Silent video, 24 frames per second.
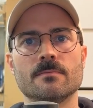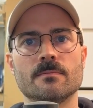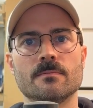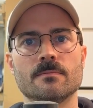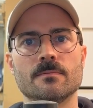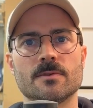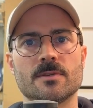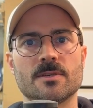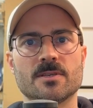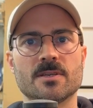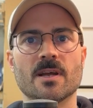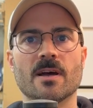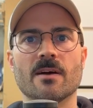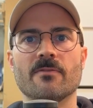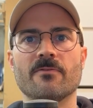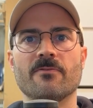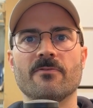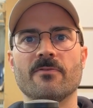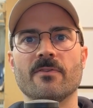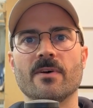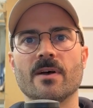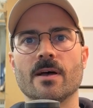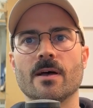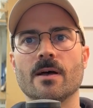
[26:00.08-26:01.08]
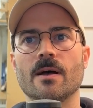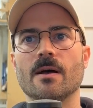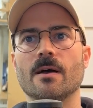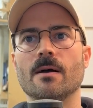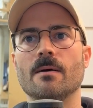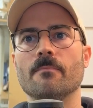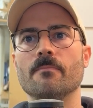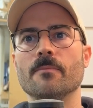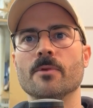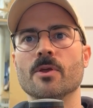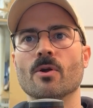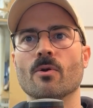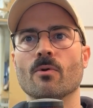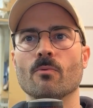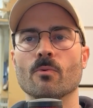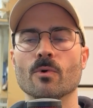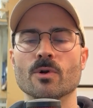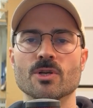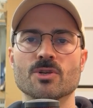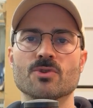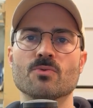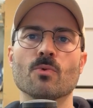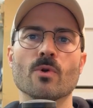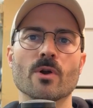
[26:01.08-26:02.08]
stuff, we're
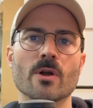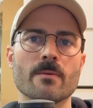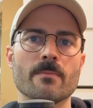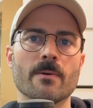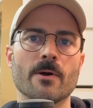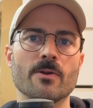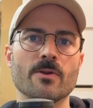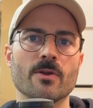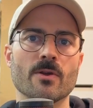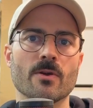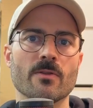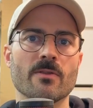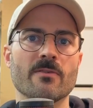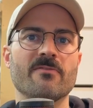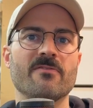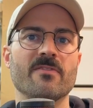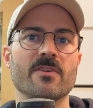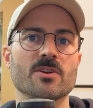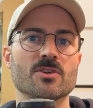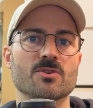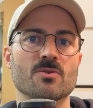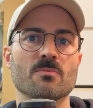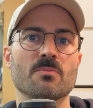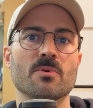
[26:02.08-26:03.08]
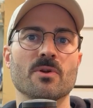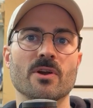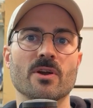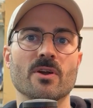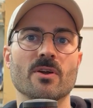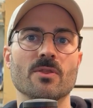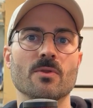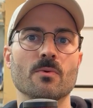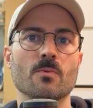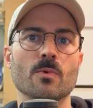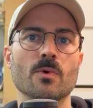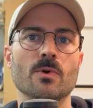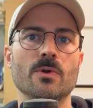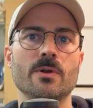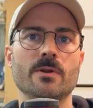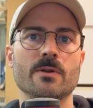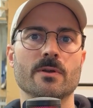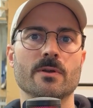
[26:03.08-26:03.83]
just worried about, the finish we're putting on the wood.